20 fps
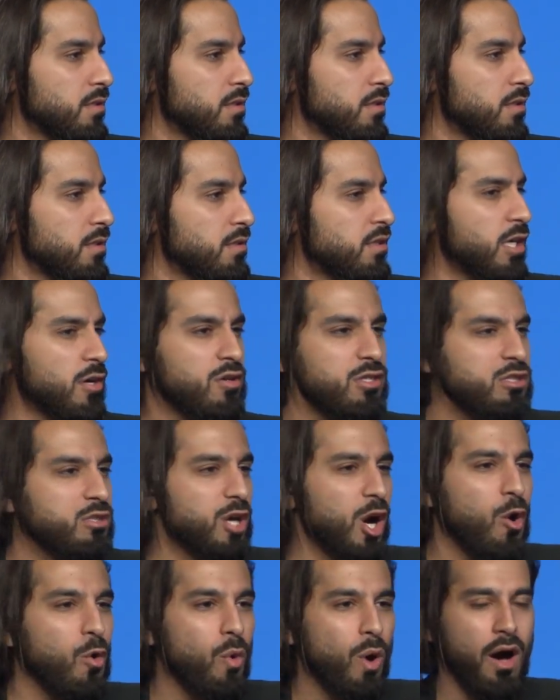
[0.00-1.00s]
There is
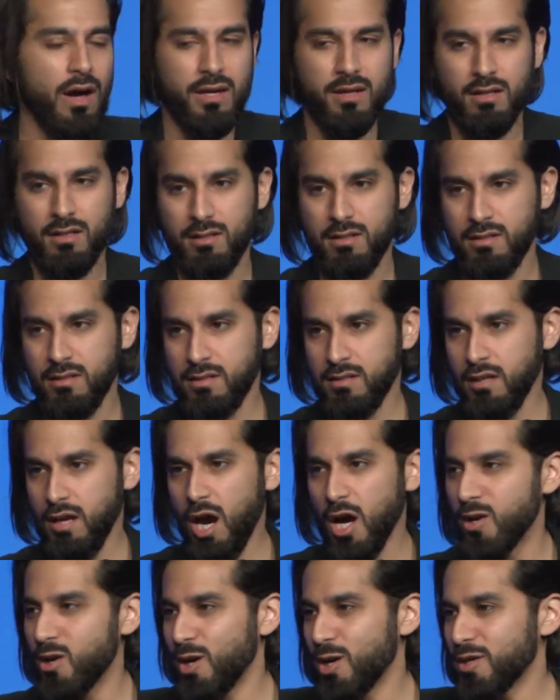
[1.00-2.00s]
no one
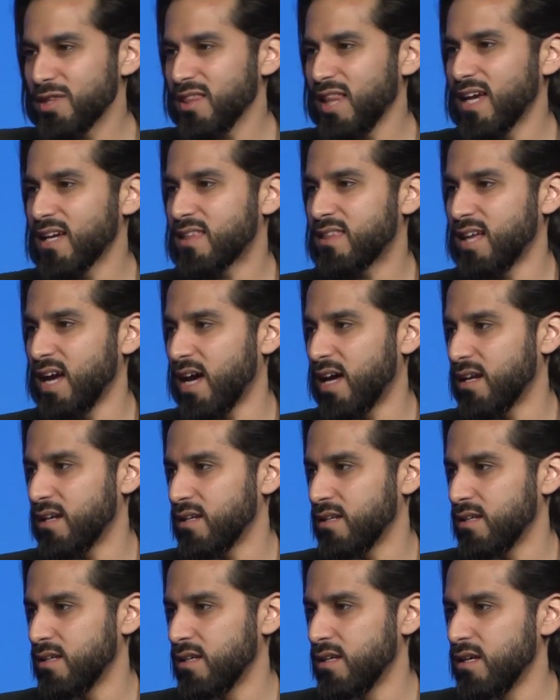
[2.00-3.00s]
on earth like that.
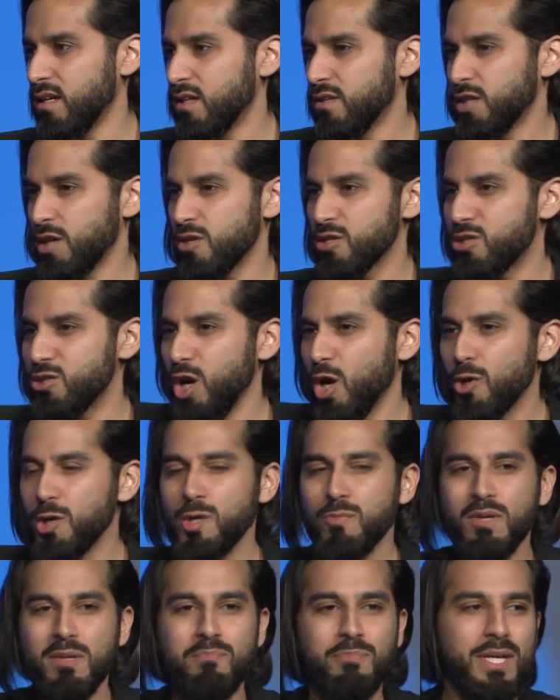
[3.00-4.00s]
There is no
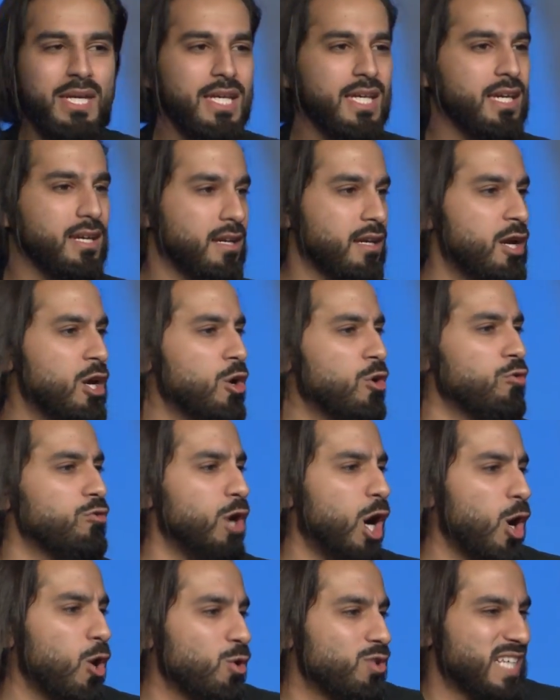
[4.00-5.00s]
human being who
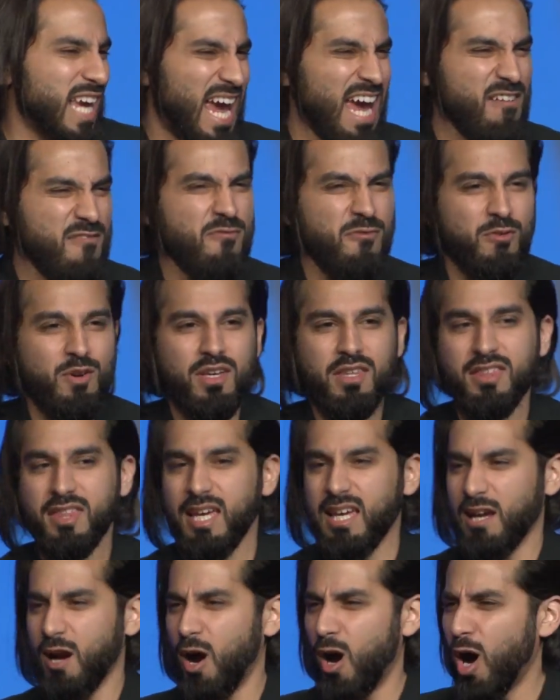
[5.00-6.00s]
knows
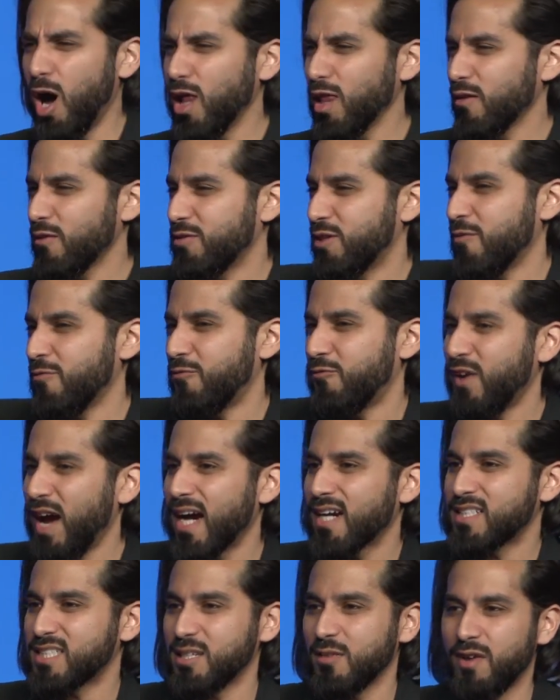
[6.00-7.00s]
everything, all of the
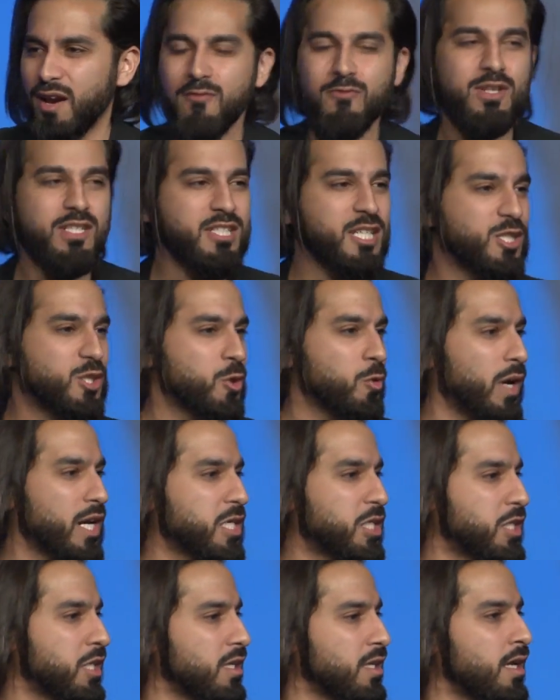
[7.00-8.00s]
facts of every
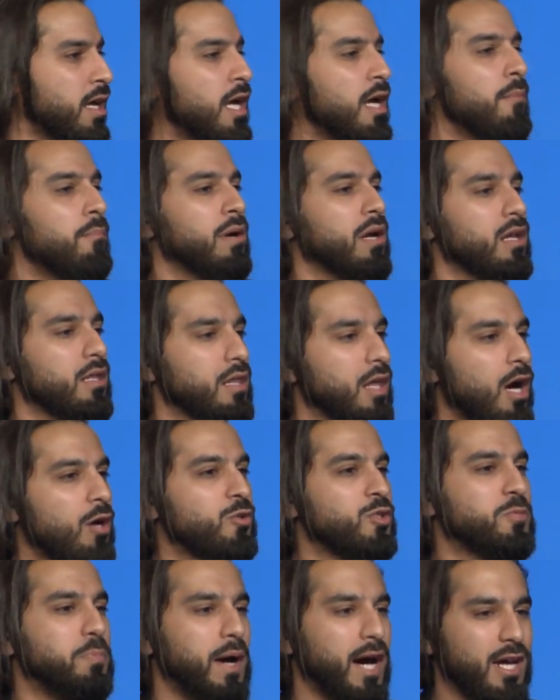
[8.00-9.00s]
situation, but Allah
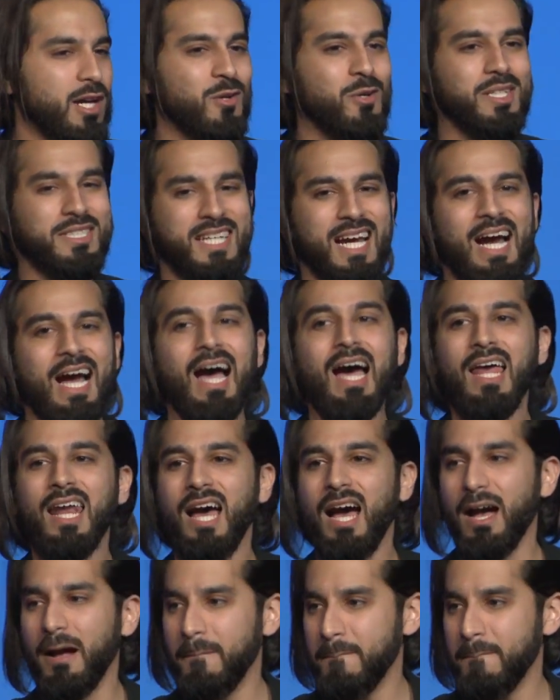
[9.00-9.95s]
subhanahu wa ta'ala,